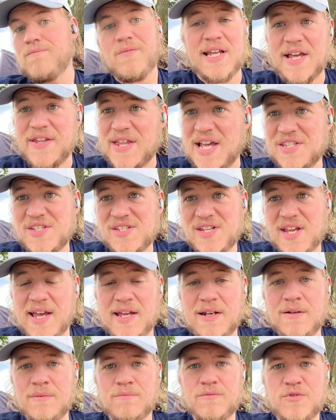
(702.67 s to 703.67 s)
Now that
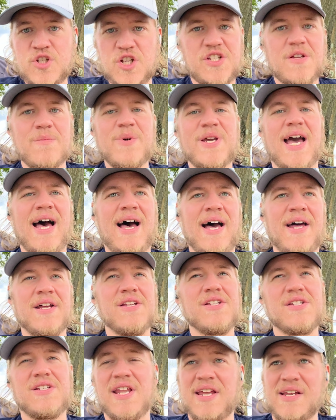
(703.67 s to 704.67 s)
said, just to be
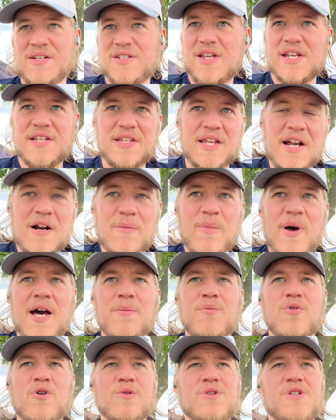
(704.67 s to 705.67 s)
honest, things like the
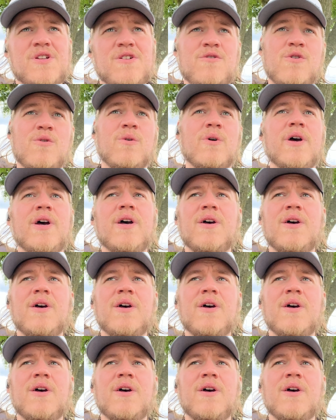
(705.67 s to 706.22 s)
AirPod Pro 2,